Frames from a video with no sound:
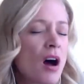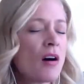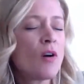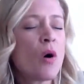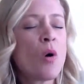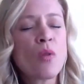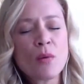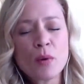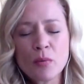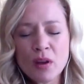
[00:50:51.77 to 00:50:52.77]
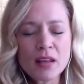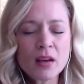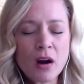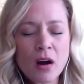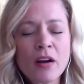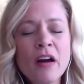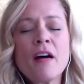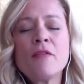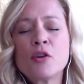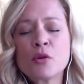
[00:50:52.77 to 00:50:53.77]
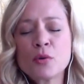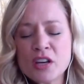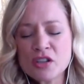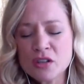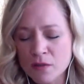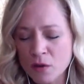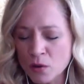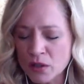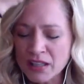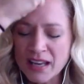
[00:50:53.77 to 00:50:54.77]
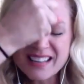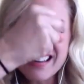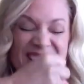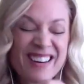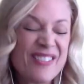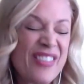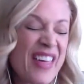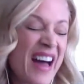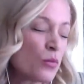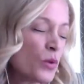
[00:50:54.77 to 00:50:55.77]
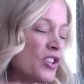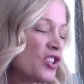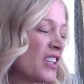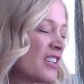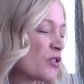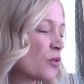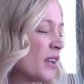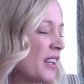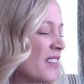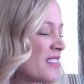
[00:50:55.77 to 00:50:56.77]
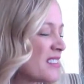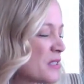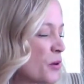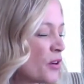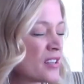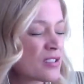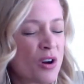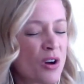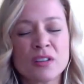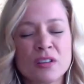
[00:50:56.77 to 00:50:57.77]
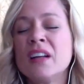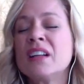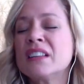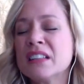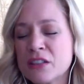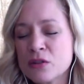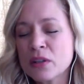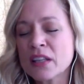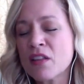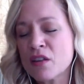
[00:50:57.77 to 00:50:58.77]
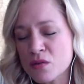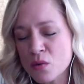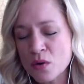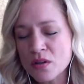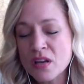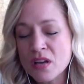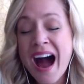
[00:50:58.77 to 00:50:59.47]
of all that we really are, of the creation of the golden light, of that which is creating this experience called literally the source.